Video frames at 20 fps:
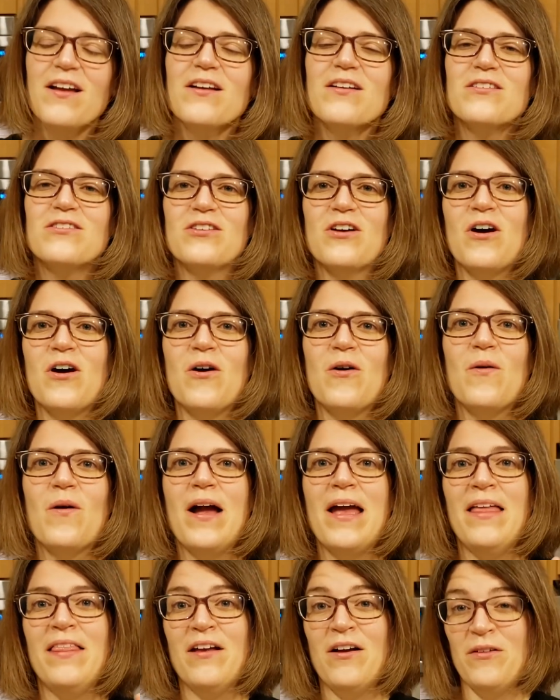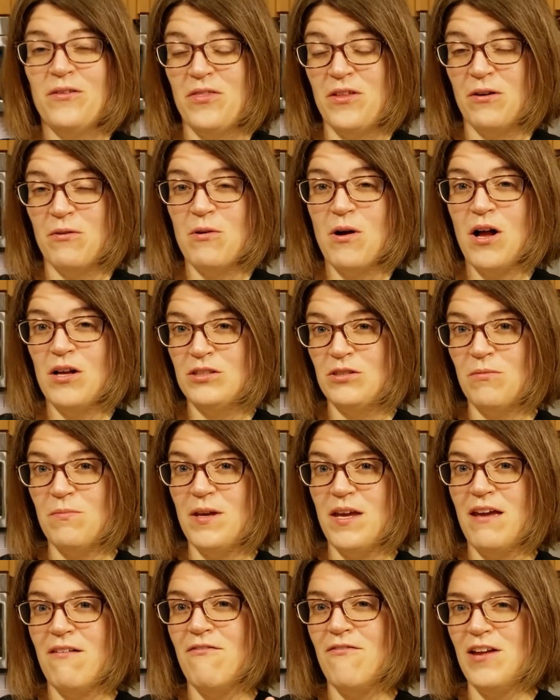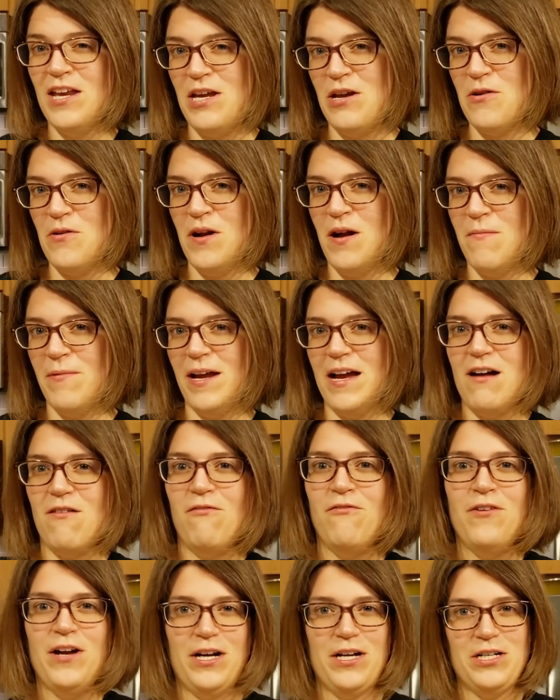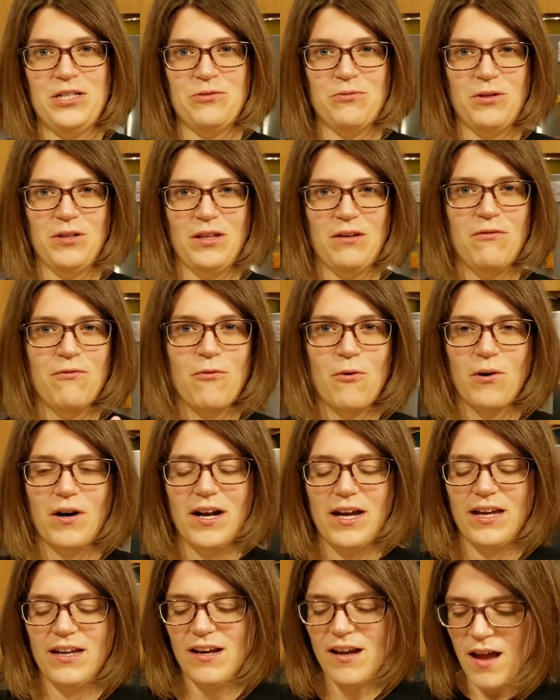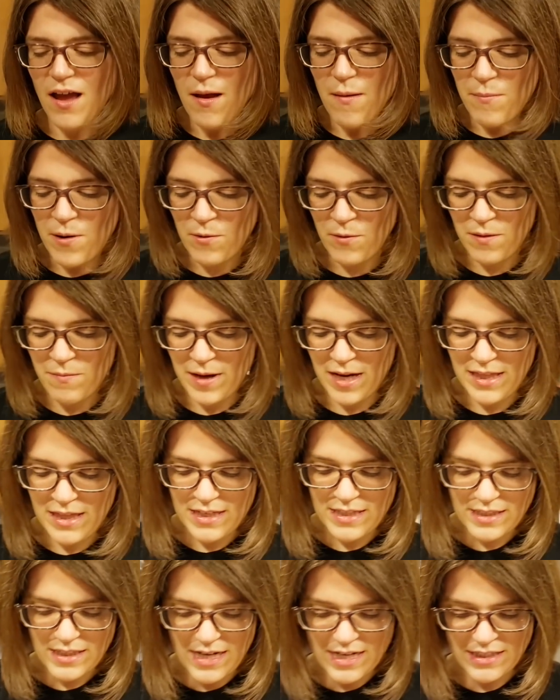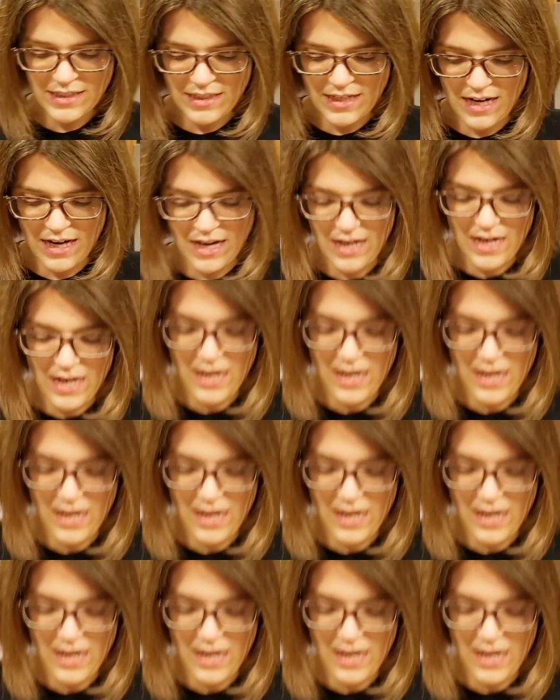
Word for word: So, and uh, there will also be a video coming out very shortly for it. But we made this last night